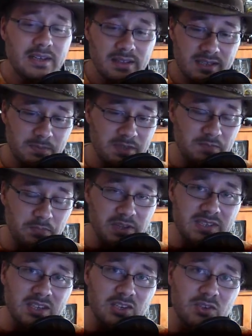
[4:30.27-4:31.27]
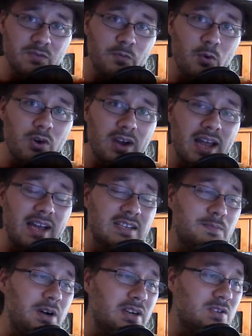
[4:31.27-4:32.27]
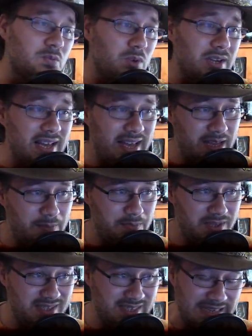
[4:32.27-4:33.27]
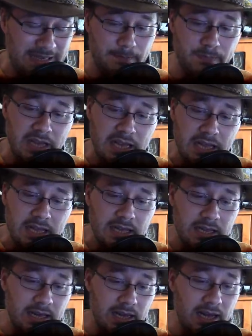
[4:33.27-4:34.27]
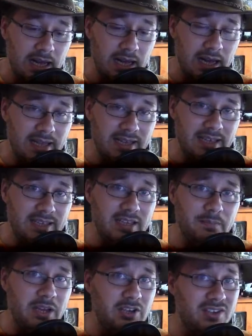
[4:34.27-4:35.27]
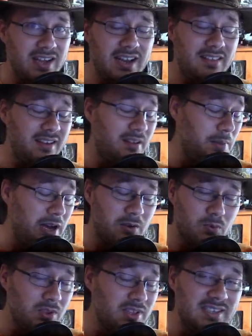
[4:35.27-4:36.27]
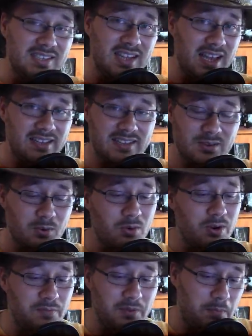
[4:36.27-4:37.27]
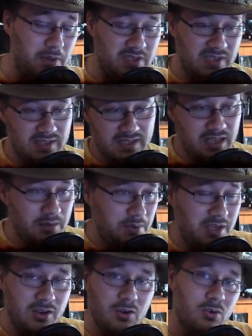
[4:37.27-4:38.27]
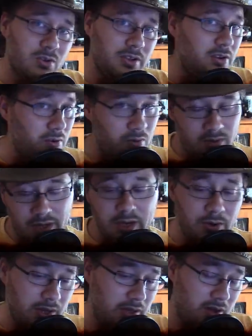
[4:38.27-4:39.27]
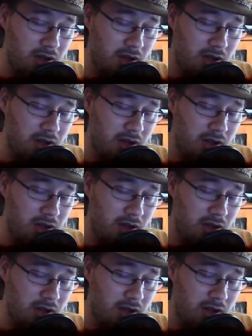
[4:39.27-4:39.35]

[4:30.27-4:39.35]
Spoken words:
This means PlayStation 4, Xbox One, and PC. He didn't mention anything about release dates or if the PC is going to be earlier or later than the